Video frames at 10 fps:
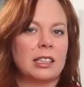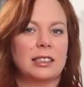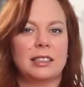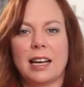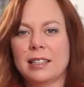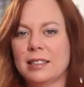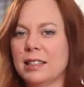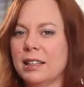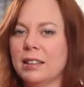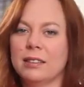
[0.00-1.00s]

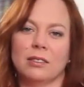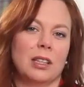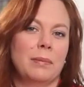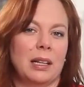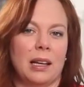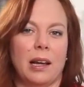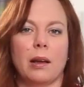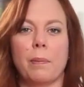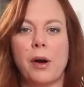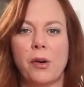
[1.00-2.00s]
zesty,
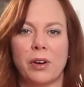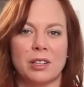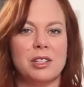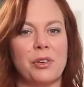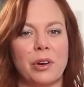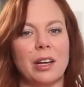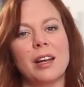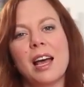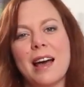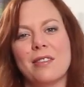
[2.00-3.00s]
lemony component to
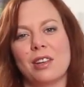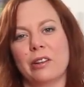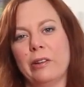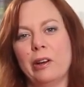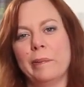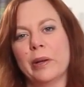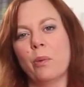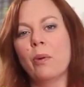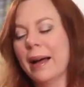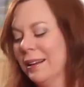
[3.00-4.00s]
it, and then a little bit
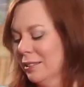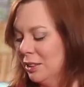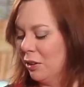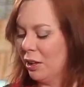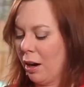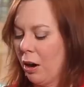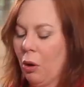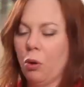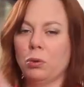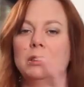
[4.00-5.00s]
of weight so that our
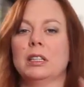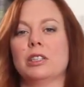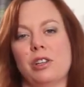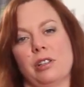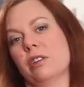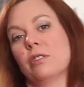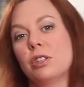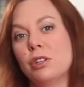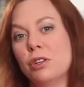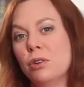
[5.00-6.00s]
whole dish
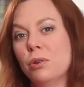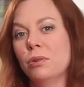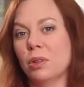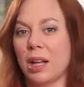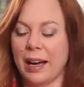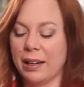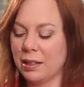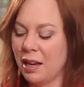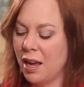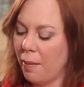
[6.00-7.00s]
isn't too
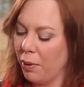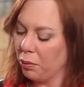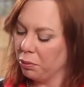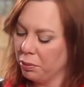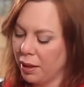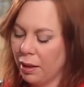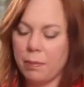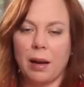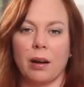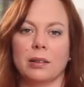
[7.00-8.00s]
light. But it
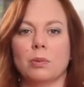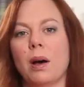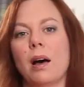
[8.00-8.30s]
really marries